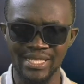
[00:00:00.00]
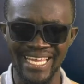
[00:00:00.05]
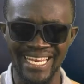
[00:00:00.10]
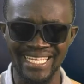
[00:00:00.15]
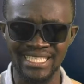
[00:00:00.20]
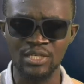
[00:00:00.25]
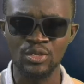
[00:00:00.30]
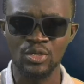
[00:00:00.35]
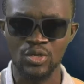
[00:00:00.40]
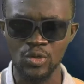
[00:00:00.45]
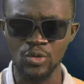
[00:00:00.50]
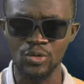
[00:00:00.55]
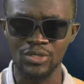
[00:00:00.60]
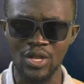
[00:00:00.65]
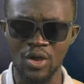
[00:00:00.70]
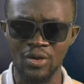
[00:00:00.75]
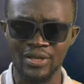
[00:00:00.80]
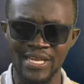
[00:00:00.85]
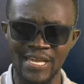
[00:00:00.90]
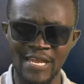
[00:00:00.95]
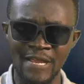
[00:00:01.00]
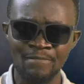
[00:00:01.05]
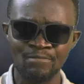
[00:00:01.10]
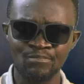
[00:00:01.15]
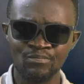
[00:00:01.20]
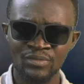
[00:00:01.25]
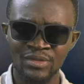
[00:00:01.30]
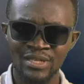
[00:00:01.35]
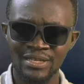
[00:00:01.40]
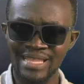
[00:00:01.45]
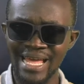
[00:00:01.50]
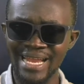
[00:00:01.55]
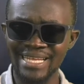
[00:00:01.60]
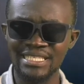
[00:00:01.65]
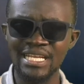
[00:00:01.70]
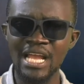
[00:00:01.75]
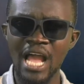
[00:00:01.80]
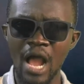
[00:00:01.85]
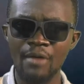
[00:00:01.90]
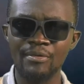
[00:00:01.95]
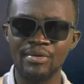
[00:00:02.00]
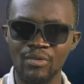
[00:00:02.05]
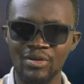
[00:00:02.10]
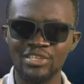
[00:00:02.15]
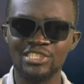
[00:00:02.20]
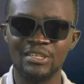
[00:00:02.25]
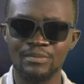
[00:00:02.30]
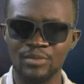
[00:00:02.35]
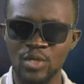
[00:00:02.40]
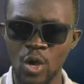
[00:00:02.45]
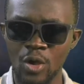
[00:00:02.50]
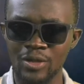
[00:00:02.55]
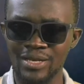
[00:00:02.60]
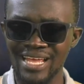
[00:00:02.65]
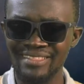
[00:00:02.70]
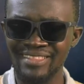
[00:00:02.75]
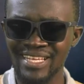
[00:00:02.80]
It isn't good. Okay. That isn't how we worship God.